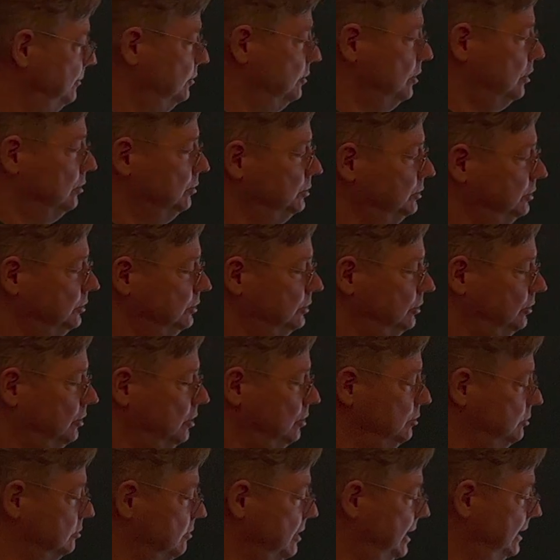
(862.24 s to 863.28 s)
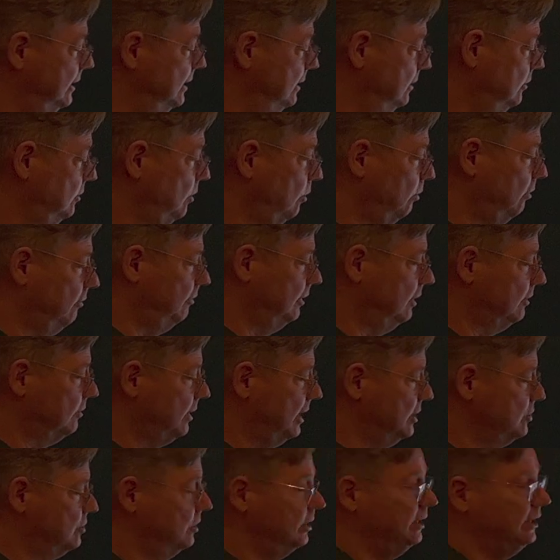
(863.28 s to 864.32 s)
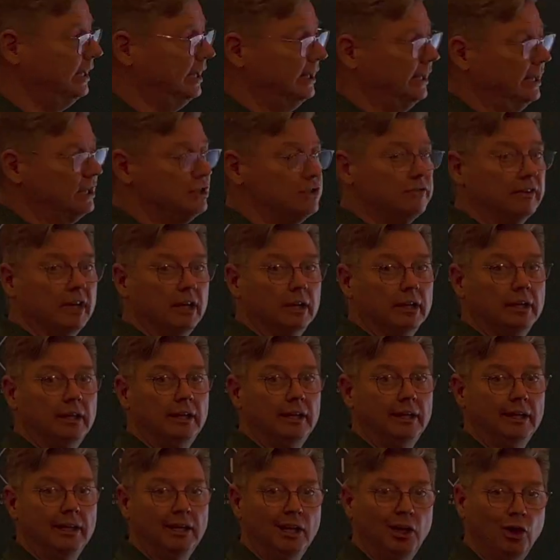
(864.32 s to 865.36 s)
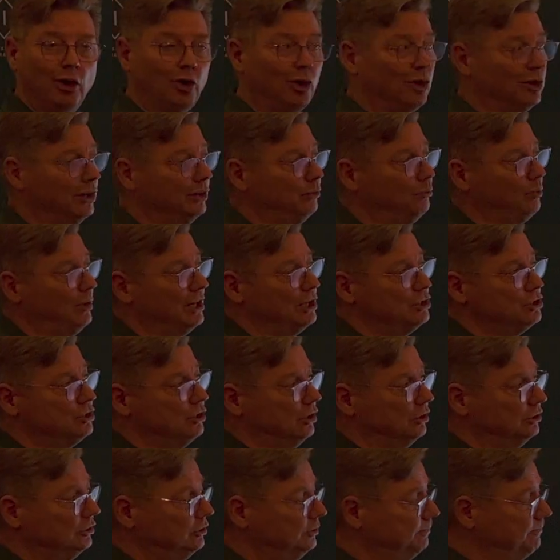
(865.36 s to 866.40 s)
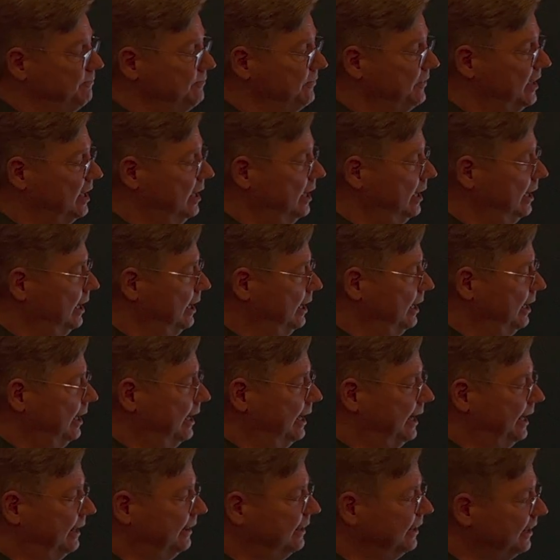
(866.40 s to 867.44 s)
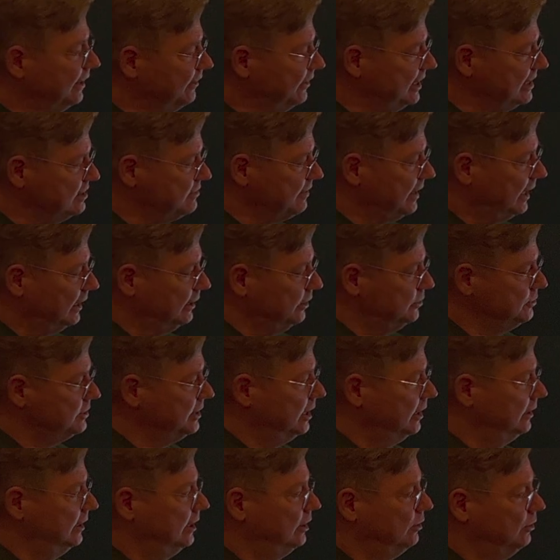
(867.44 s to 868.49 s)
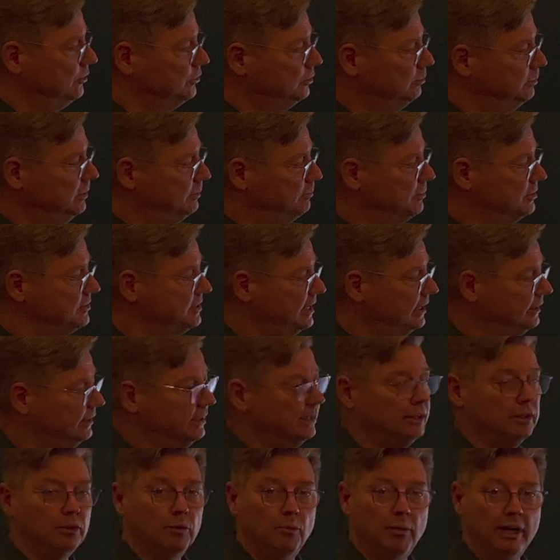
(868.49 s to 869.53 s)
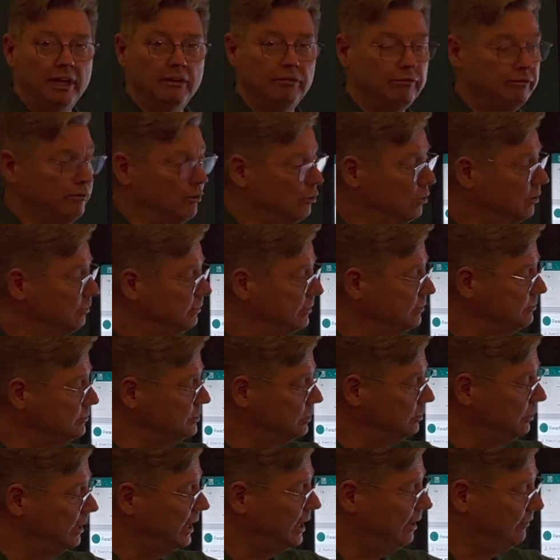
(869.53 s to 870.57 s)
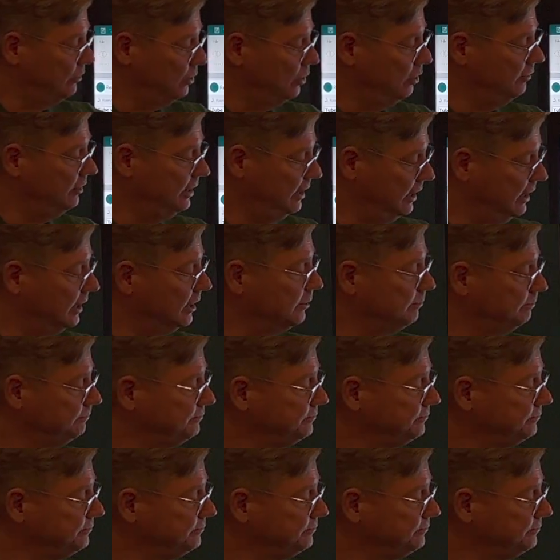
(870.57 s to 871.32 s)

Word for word: dose, dose rate, total filtration, and HVL all in one shot. Okay. And, and these values can then also be presented in a waveform. So we have it over here